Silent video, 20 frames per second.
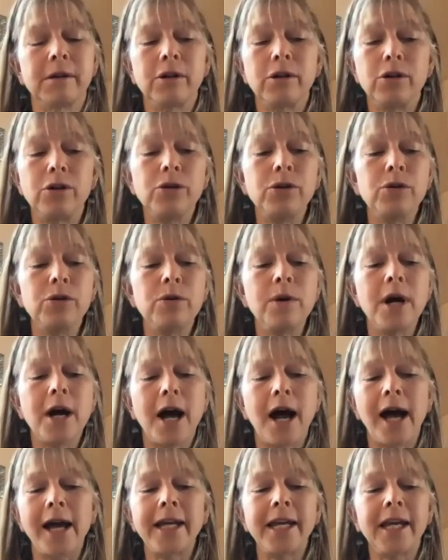Who,
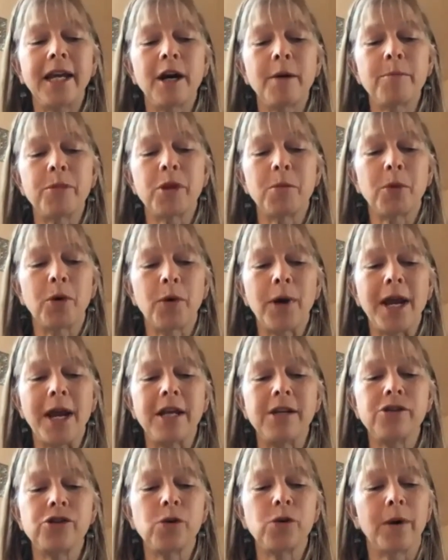hiking up the
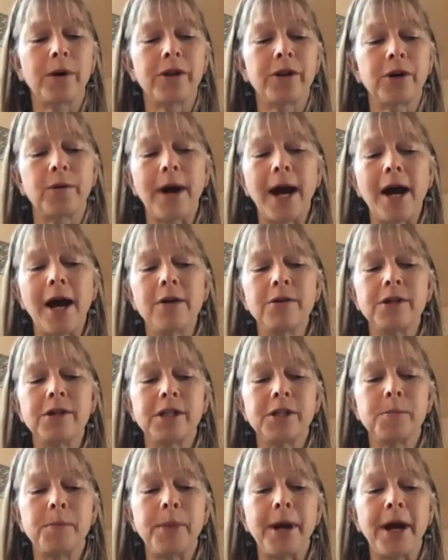moraine to where the ground
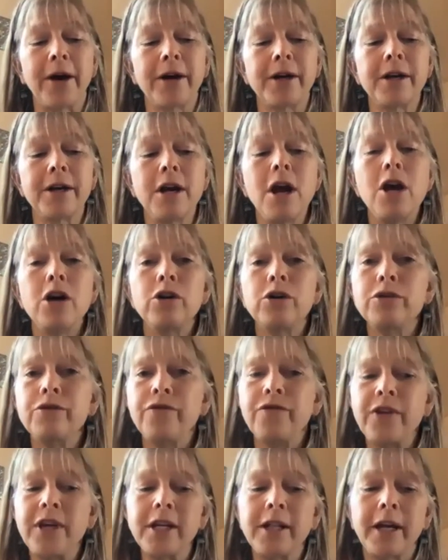is barren, could
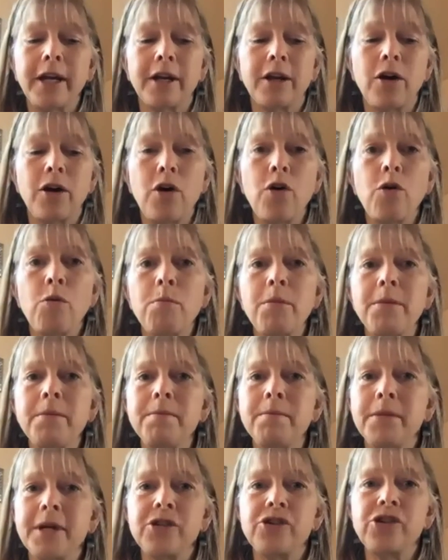feel at home
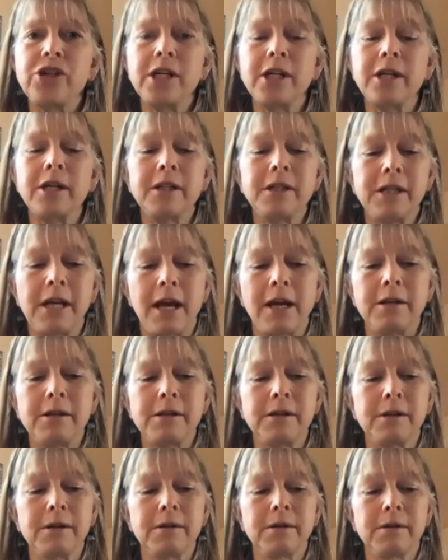pitching a tent?
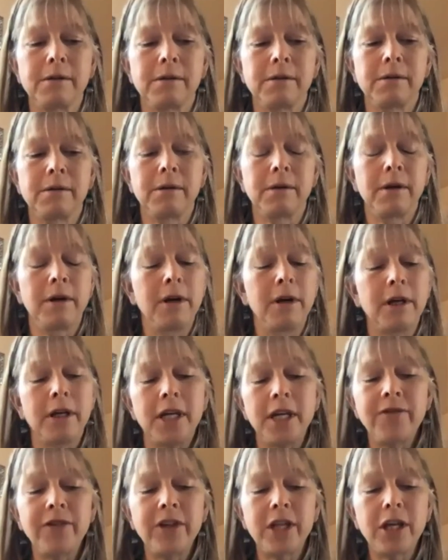
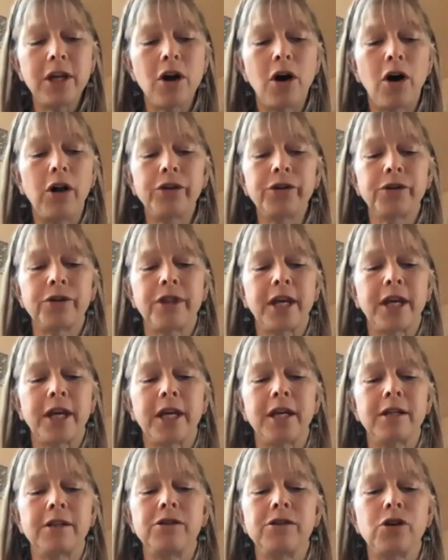Even the alder
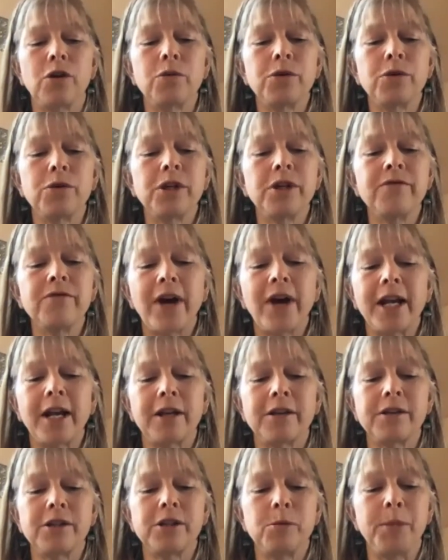thickets don't invite
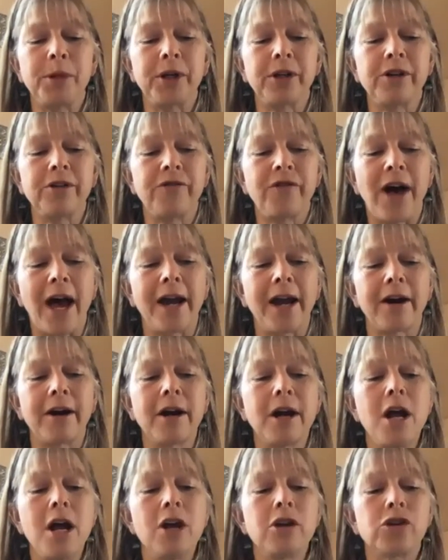us to build a fire,
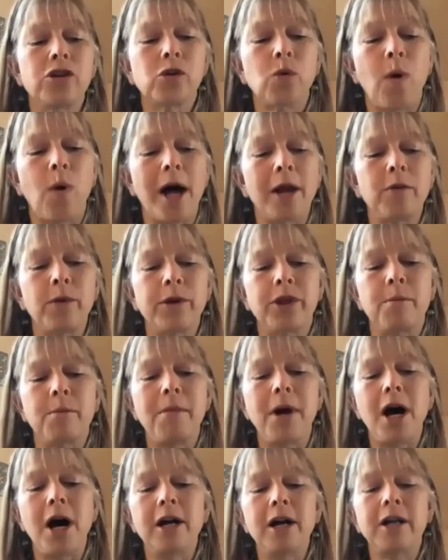squat with a
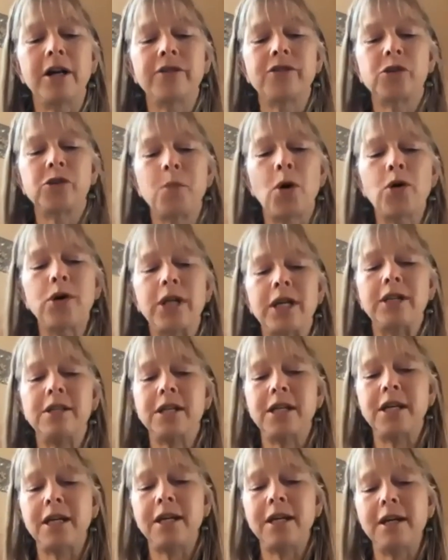mug of smoky
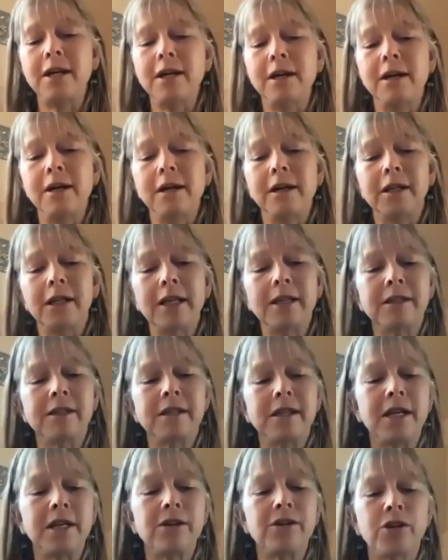tea,
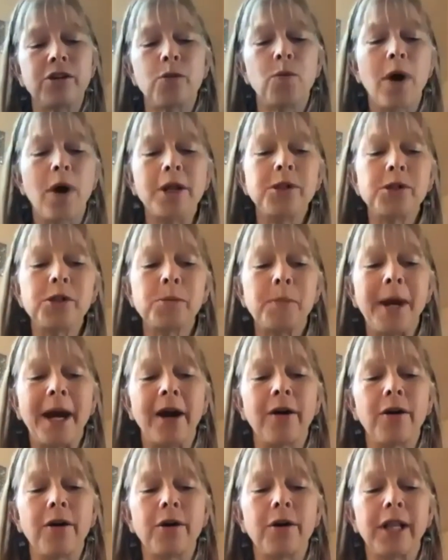listening to the one
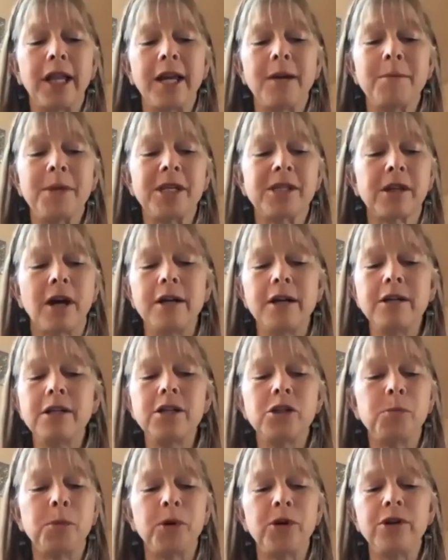sparrow claim his
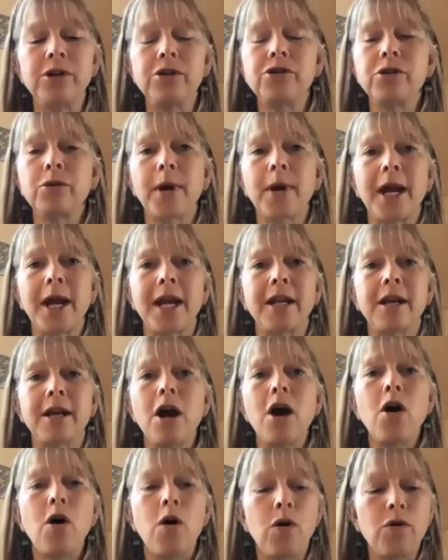undisputed terrain
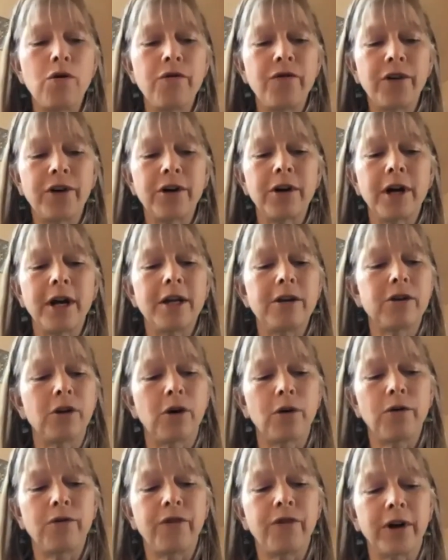over and
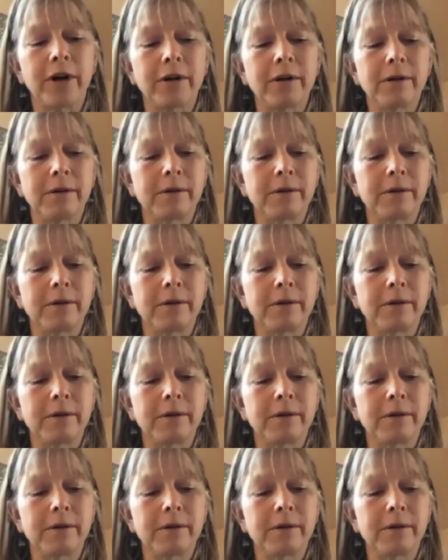over.